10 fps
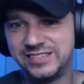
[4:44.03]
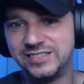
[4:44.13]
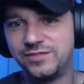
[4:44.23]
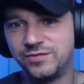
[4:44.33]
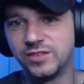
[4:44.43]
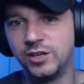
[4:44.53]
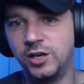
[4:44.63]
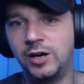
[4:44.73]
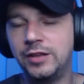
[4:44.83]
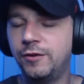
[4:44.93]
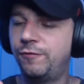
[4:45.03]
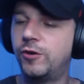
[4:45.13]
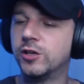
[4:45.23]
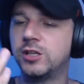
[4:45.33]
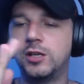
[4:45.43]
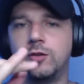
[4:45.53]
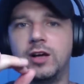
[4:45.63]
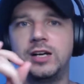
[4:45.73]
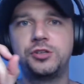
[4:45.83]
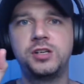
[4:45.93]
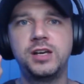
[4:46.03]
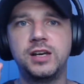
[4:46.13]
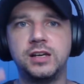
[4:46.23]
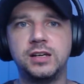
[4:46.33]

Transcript: Yo, how the fuck do you do that shit?